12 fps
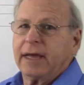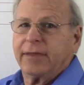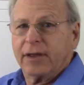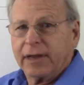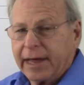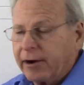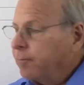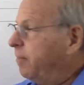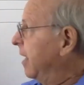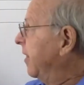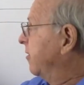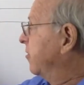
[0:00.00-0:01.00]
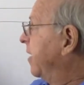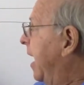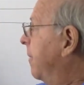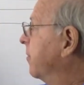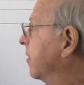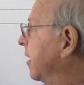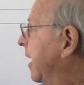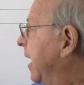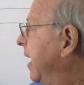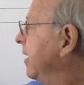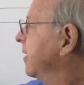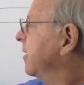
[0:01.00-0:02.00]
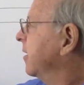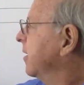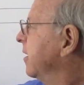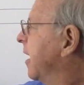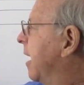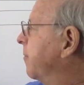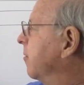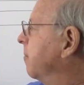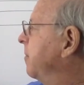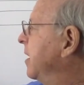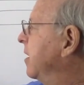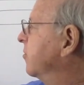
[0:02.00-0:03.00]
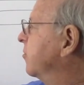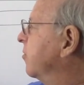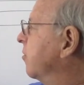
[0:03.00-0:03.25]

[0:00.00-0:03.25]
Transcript: The letter B, that's a capital A. Capital B is